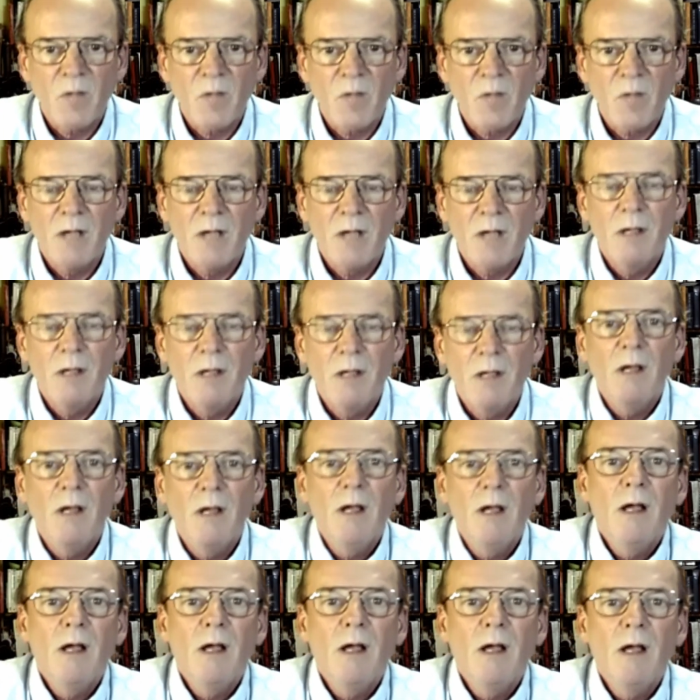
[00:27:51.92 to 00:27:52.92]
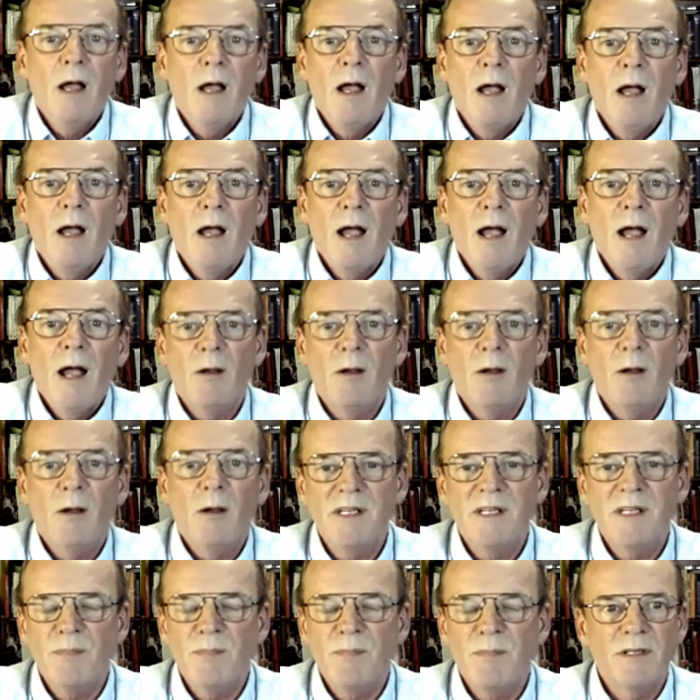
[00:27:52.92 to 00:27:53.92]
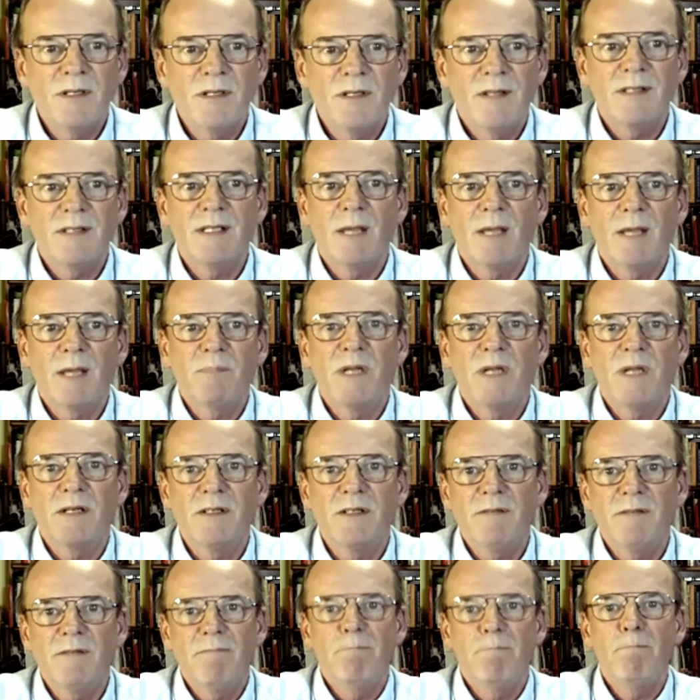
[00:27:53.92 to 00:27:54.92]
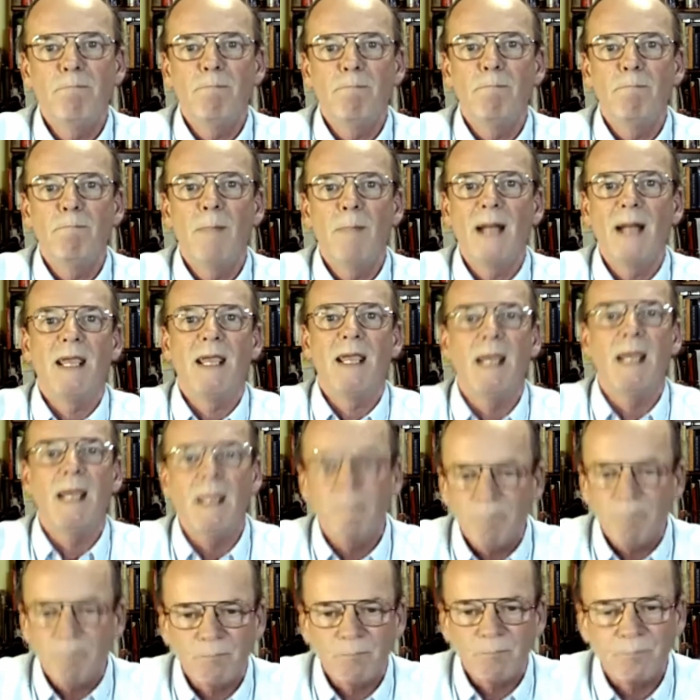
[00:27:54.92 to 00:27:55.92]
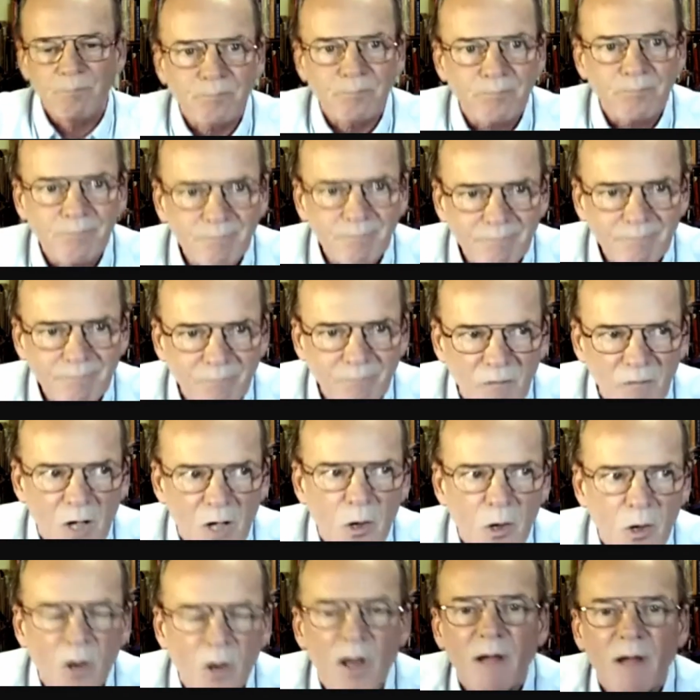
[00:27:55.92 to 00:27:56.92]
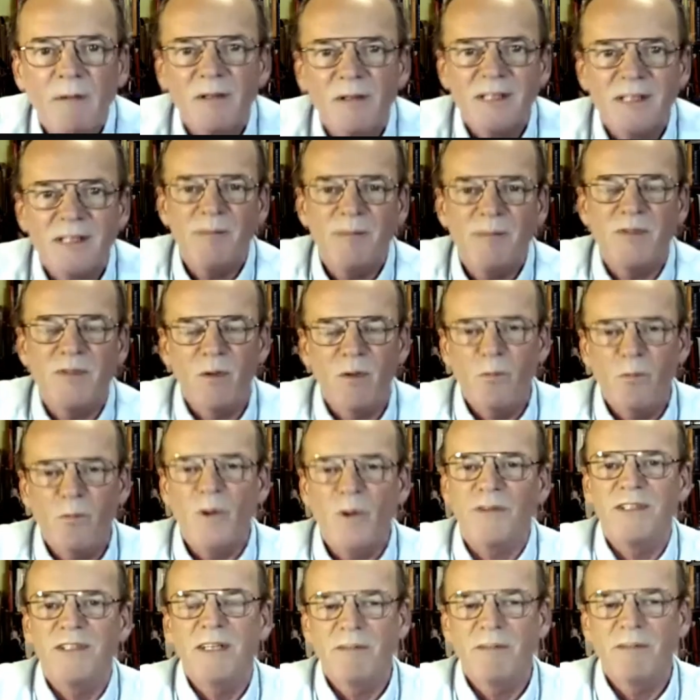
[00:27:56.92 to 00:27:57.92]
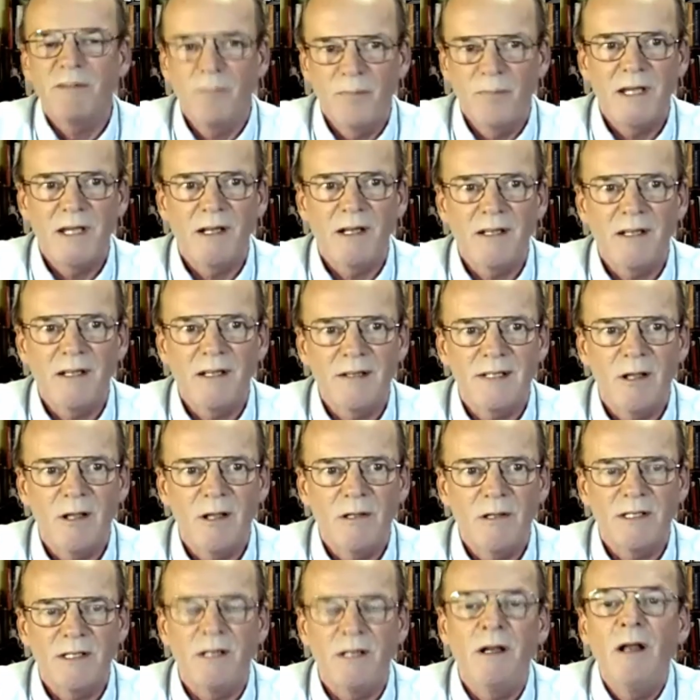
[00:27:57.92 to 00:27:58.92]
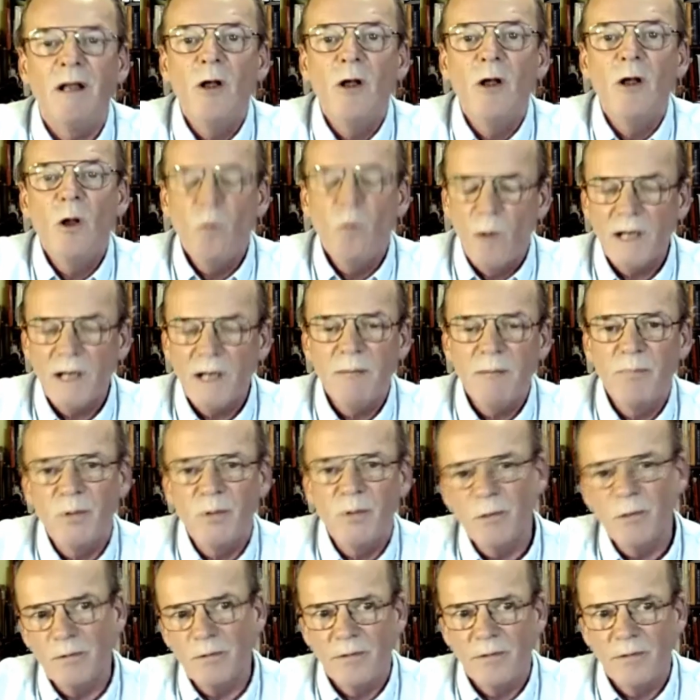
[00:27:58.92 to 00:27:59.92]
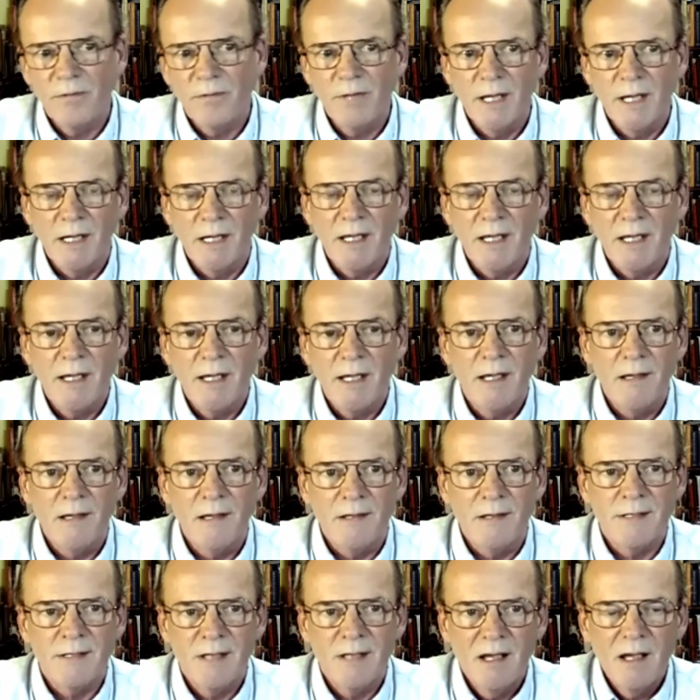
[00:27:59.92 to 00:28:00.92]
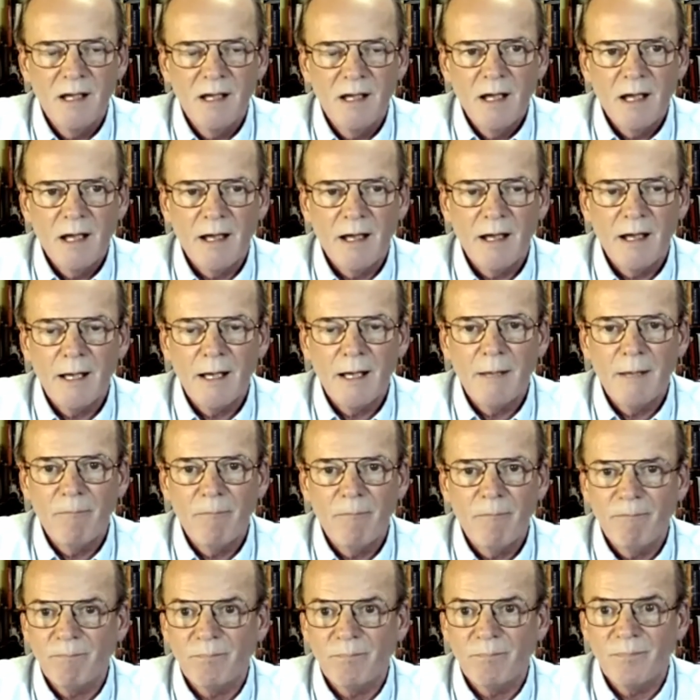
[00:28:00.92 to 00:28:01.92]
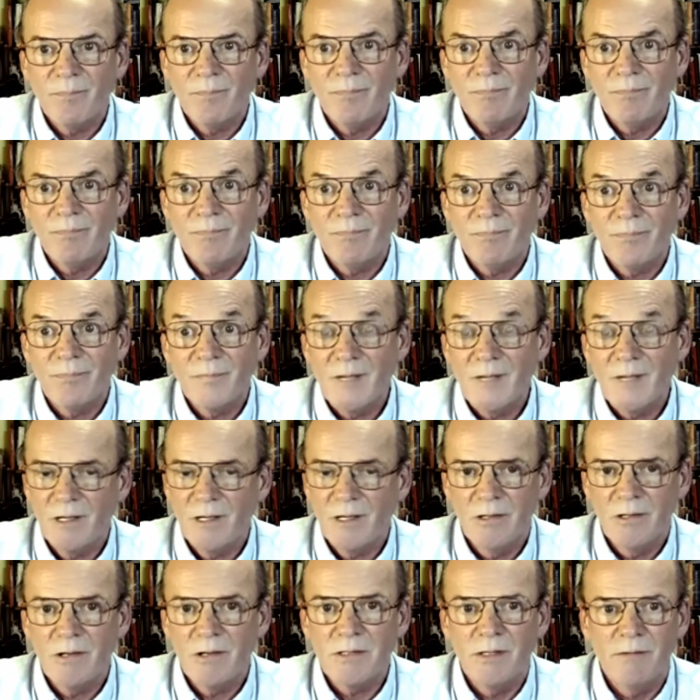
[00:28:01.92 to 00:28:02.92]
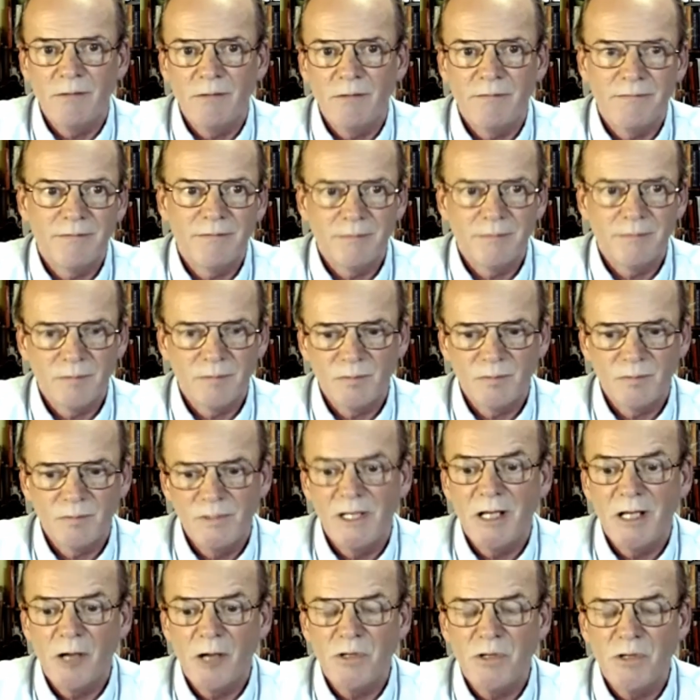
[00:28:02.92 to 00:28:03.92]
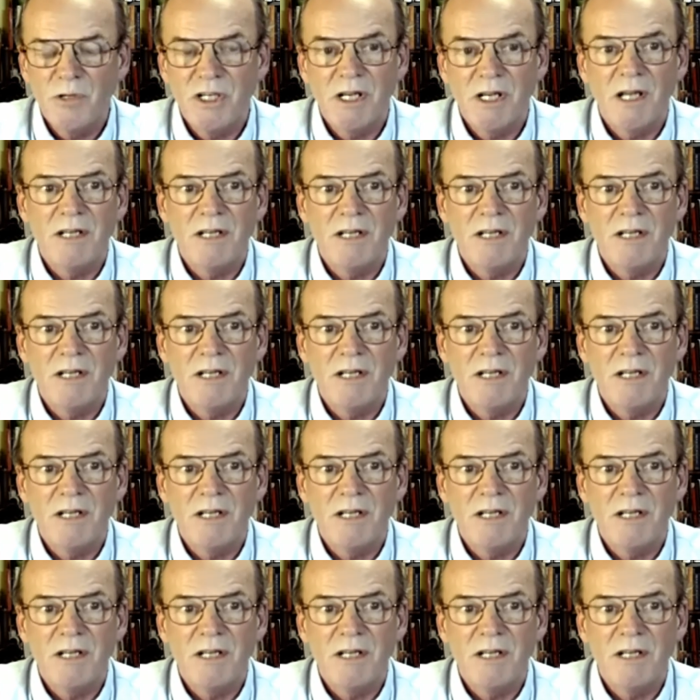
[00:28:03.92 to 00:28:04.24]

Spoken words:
Which takes me on to the subject of money. In terms of what's different being a consultant, one important thing is there's a lot of negotiation